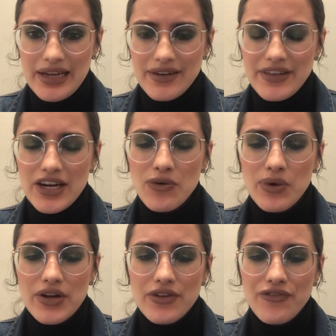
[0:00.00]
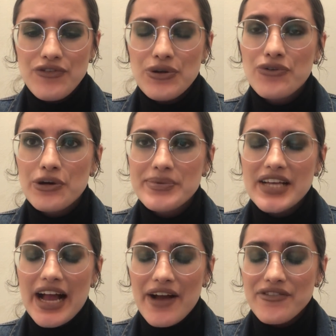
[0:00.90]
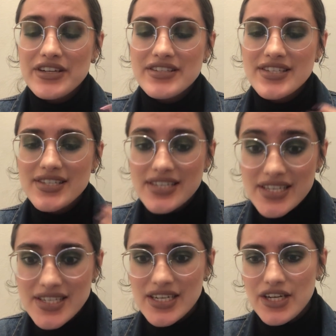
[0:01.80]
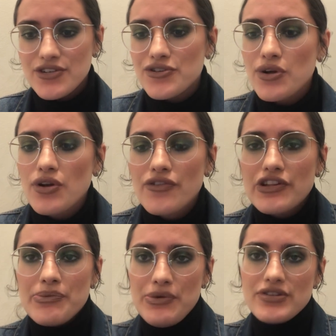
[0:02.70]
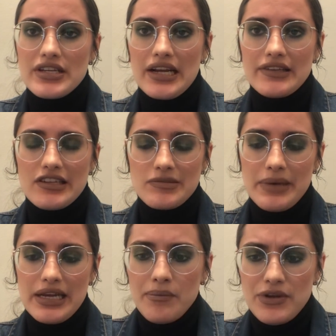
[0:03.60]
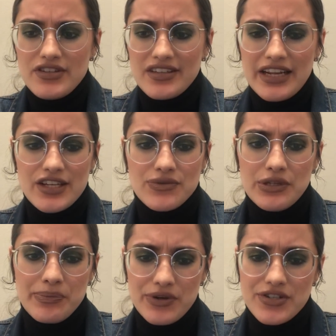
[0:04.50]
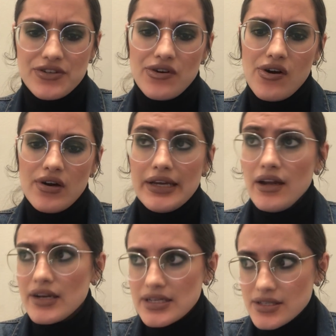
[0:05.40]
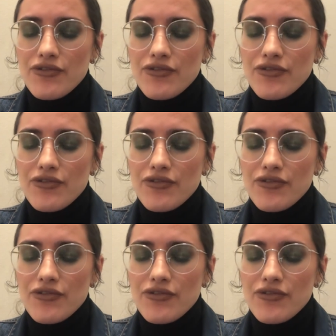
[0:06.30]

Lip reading: and they are one of the few groups that have consistent control over the music and thus make music that is really personal and honest.